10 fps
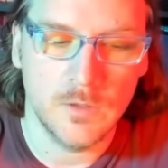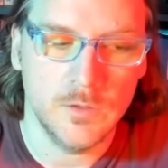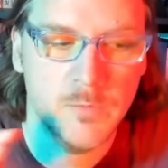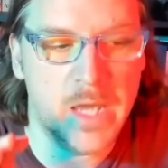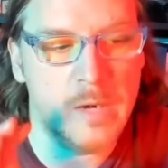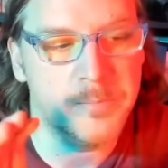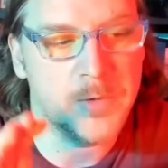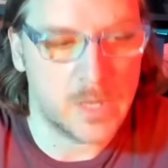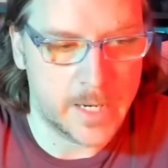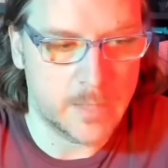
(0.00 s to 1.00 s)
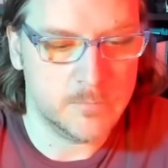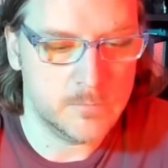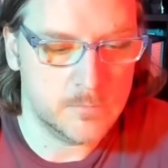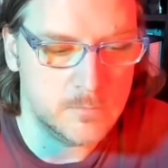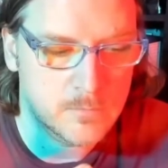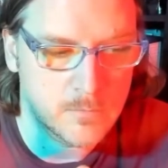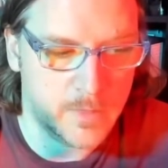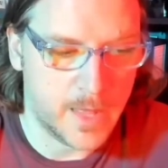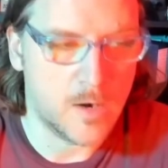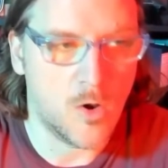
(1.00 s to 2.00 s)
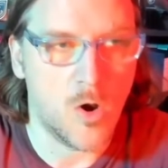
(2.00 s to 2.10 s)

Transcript: You made a claim that